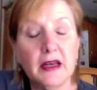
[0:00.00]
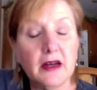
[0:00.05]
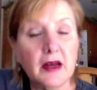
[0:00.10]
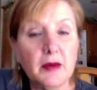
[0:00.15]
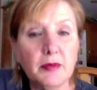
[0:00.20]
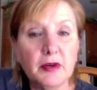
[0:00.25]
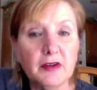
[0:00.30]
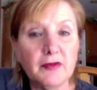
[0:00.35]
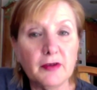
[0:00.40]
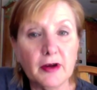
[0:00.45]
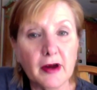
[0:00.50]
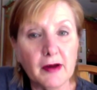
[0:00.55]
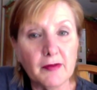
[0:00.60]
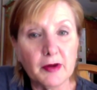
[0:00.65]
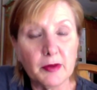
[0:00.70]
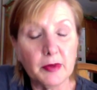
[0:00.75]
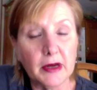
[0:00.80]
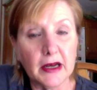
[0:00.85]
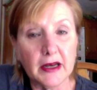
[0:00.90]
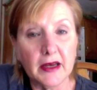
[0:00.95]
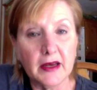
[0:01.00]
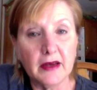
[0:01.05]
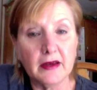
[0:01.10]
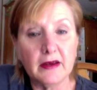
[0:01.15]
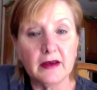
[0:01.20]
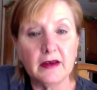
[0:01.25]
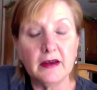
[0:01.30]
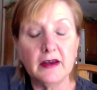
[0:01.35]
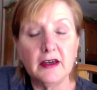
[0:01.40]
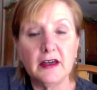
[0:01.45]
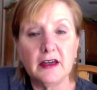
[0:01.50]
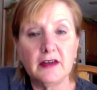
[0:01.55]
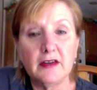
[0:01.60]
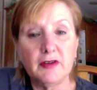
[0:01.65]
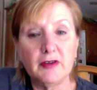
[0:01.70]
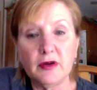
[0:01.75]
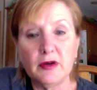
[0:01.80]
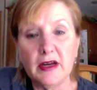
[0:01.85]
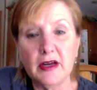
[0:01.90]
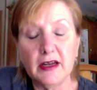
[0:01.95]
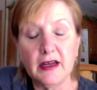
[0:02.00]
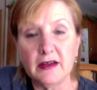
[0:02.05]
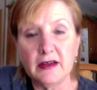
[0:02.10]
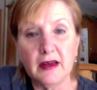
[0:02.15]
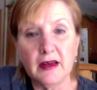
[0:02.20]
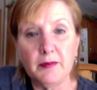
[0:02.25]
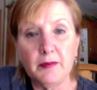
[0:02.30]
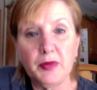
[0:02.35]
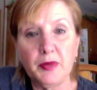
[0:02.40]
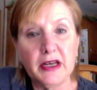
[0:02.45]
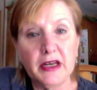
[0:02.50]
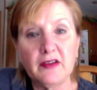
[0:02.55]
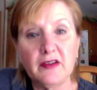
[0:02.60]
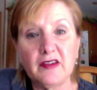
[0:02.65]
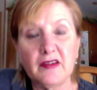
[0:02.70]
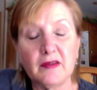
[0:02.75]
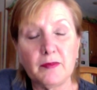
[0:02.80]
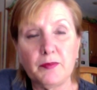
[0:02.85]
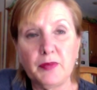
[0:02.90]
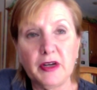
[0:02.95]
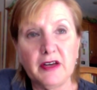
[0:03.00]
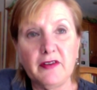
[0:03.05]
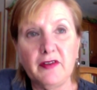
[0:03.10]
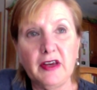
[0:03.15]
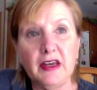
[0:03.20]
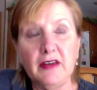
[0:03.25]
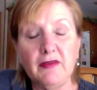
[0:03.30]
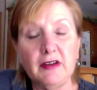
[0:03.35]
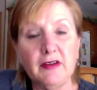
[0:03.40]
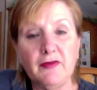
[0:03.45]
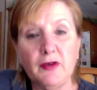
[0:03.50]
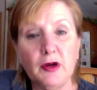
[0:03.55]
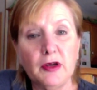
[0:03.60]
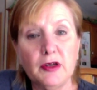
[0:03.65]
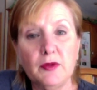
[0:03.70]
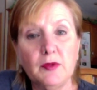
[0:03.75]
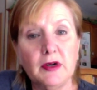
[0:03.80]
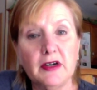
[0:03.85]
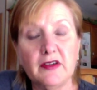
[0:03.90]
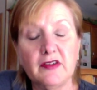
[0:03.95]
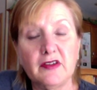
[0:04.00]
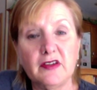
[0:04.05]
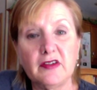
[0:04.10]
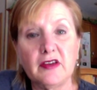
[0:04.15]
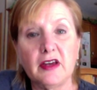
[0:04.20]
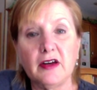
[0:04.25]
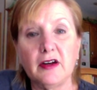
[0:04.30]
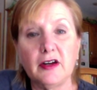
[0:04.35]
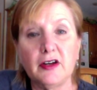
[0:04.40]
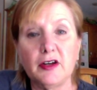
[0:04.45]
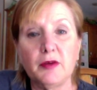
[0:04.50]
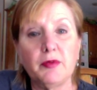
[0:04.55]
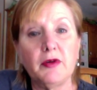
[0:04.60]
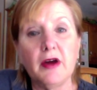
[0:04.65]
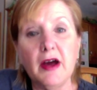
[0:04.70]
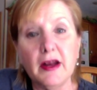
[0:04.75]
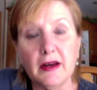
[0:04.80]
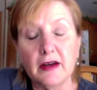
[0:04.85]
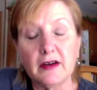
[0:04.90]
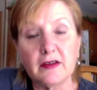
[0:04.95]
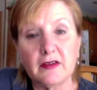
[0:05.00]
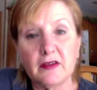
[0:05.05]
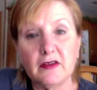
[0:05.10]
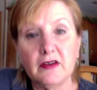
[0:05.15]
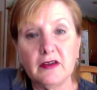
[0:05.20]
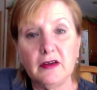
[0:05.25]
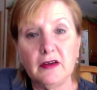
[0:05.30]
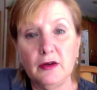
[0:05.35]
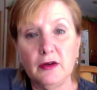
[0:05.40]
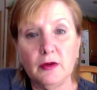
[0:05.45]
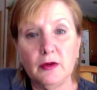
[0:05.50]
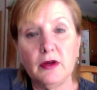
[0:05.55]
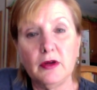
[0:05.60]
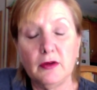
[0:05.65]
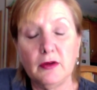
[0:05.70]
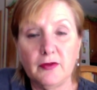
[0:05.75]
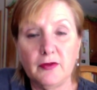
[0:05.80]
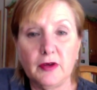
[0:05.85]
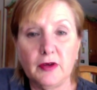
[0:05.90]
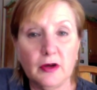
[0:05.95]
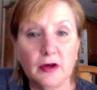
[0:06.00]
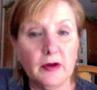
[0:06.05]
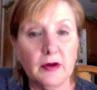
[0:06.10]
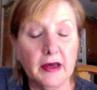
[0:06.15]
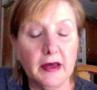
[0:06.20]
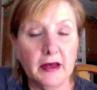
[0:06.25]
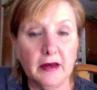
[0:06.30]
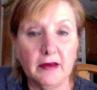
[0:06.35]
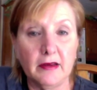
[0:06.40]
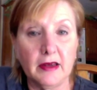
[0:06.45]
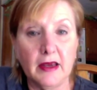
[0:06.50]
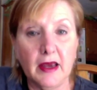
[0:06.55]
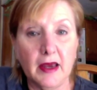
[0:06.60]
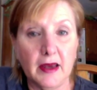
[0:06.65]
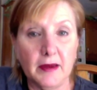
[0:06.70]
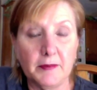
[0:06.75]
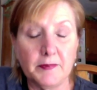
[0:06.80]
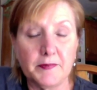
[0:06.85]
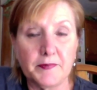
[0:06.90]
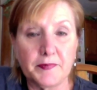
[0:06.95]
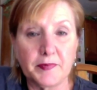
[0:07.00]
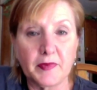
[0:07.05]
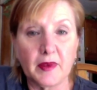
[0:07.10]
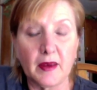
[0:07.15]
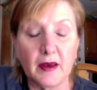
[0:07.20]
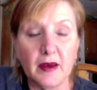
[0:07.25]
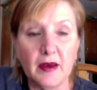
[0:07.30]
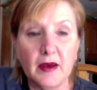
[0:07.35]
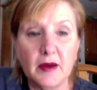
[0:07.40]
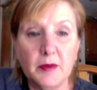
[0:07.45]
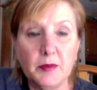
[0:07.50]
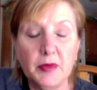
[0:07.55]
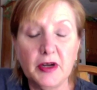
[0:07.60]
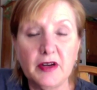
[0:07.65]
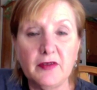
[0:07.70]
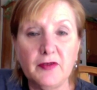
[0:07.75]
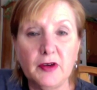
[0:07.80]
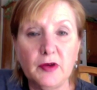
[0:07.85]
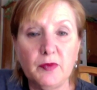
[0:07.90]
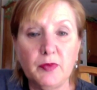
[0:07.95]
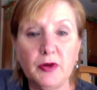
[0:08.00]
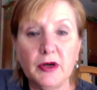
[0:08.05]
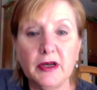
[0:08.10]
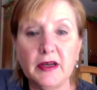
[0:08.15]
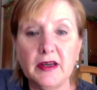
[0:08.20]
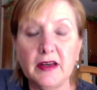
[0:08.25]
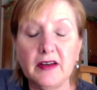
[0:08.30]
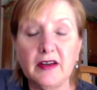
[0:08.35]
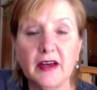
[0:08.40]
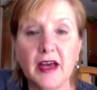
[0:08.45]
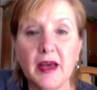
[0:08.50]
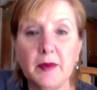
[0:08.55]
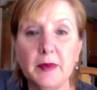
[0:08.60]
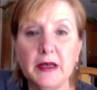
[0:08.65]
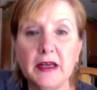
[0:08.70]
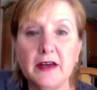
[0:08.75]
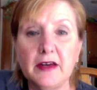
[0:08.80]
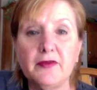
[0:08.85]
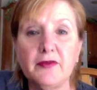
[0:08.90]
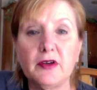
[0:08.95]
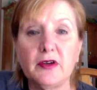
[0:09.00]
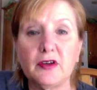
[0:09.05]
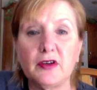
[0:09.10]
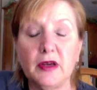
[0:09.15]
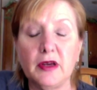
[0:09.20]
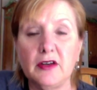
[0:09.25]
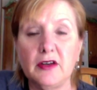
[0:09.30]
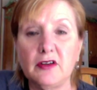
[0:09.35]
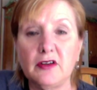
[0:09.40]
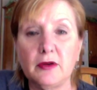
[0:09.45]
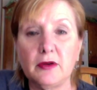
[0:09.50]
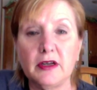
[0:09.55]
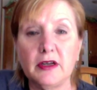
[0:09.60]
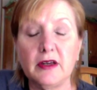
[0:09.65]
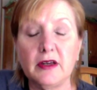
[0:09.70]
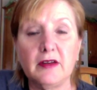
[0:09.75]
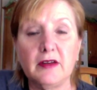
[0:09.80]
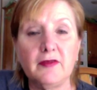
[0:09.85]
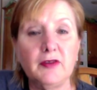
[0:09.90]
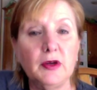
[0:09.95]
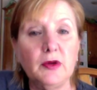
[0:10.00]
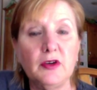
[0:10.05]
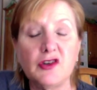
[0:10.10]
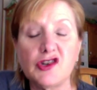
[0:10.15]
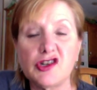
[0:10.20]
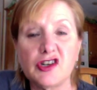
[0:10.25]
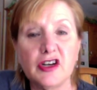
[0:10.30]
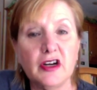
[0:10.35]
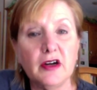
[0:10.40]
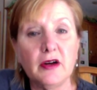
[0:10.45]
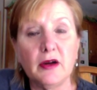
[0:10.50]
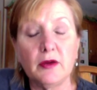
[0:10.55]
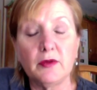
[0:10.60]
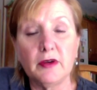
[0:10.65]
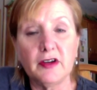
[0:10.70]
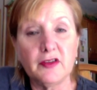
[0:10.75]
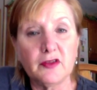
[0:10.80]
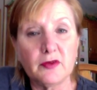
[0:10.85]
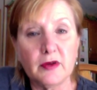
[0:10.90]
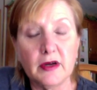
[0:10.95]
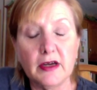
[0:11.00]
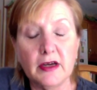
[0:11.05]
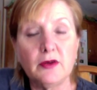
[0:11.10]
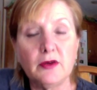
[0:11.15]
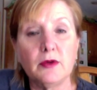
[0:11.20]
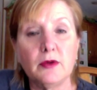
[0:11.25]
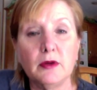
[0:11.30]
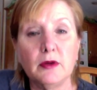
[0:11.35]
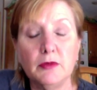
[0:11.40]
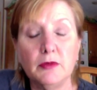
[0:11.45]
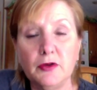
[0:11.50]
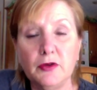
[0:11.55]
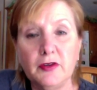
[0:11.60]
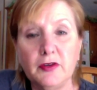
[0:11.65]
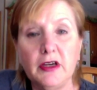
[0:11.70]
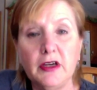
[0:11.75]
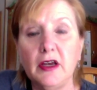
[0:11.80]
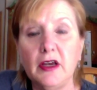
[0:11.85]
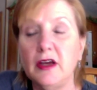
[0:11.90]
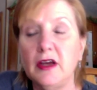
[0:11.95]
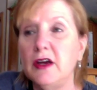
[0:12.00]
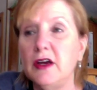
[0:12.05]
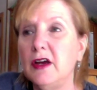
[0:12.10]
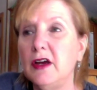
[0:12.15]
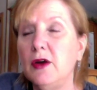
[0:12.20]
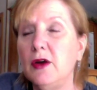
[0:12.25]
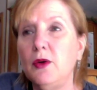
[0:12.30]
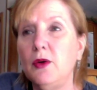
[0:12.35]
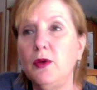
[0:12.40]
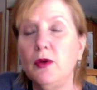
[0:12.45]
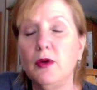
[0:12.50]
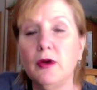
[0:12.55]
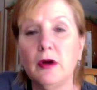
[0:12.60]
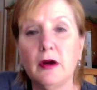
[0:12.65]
It may not be for everybody. If you're not, even if all you want is discount on your products, you're ahead of the game. But if you put any time and effort into it, and if you can share a restaurant or a movie,